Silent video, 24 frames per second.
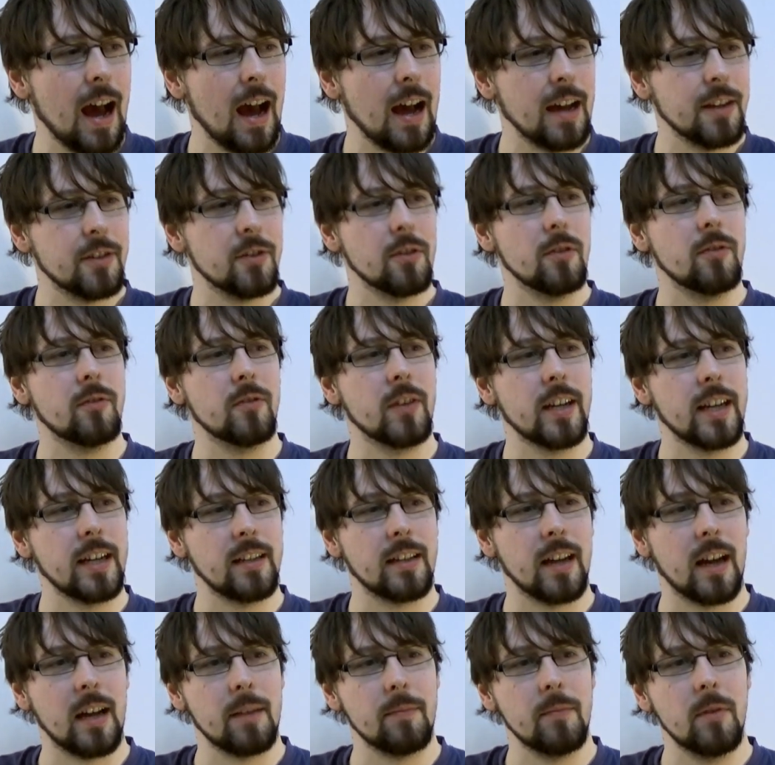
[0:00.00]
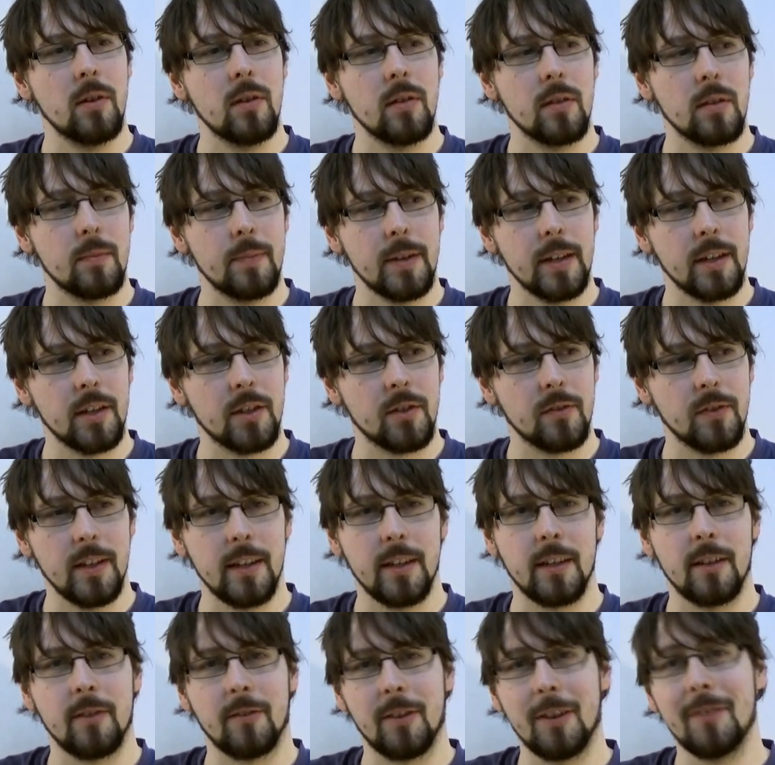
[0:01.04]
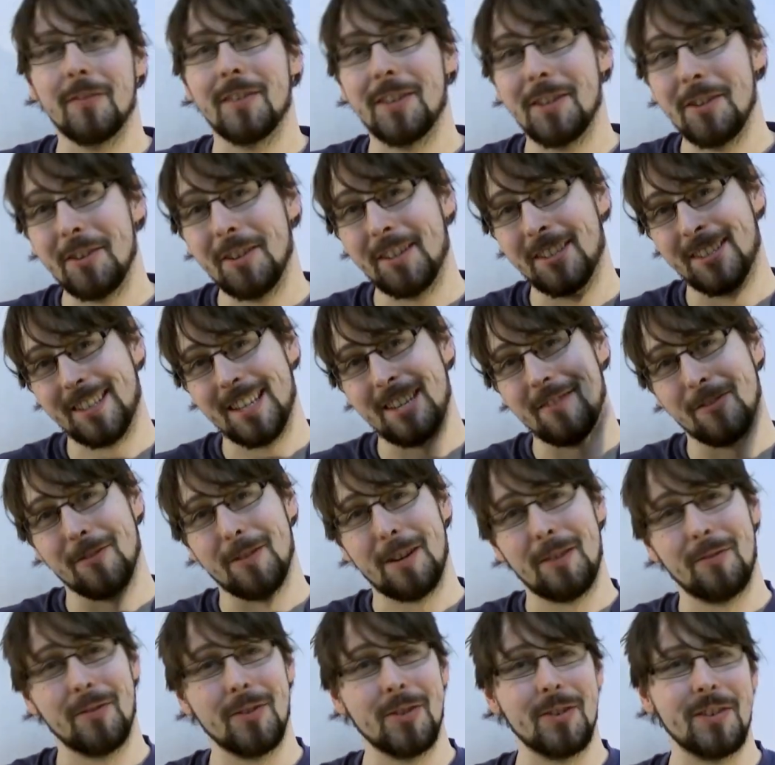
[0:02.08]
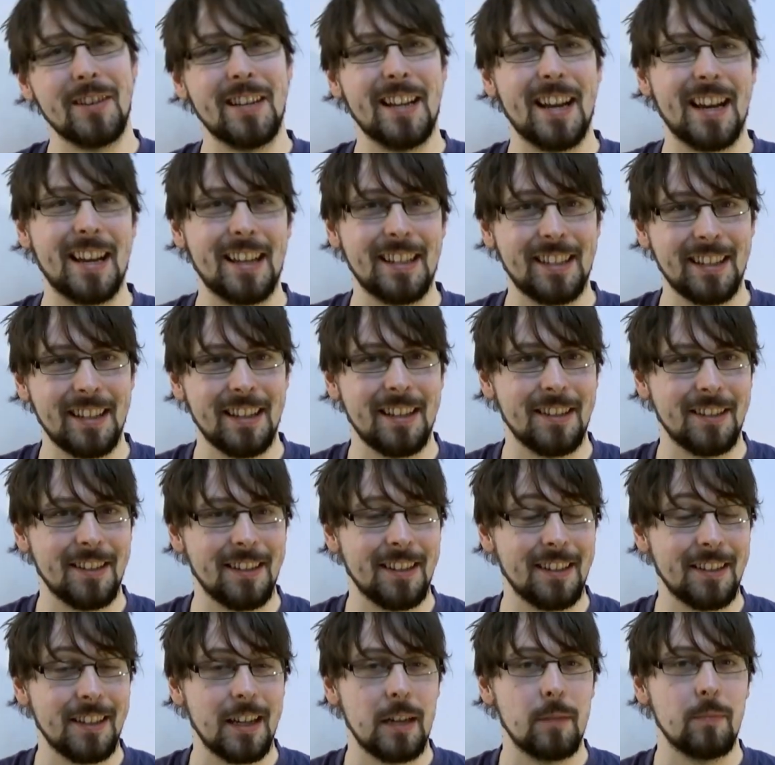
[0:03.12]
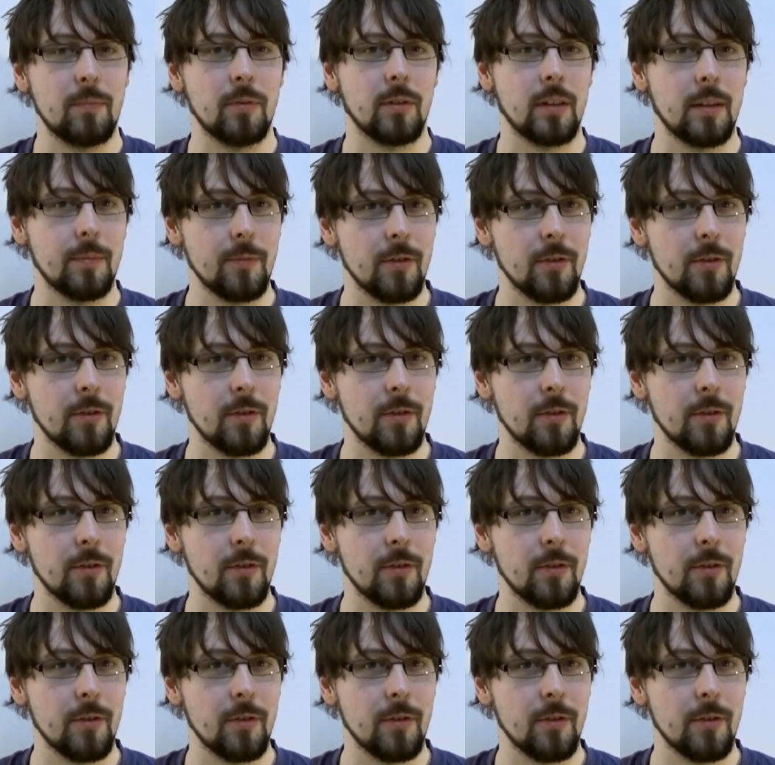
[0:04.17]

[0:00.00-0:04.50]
I do find I'm not the biggest fan of, having used Stevie Ray Vaughan as an example,